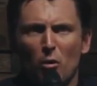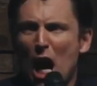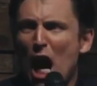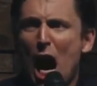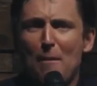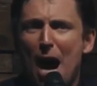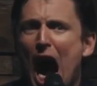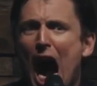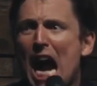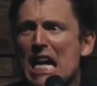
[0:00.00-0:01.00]
Where am
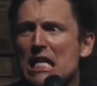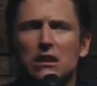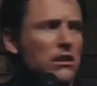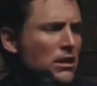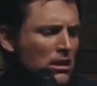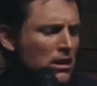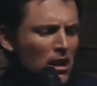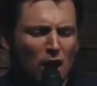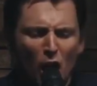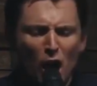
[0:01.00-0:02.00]
I?
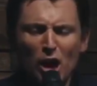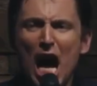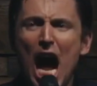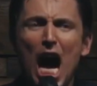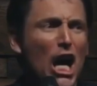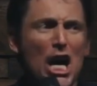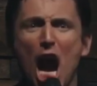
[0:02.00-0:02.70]
Who the hell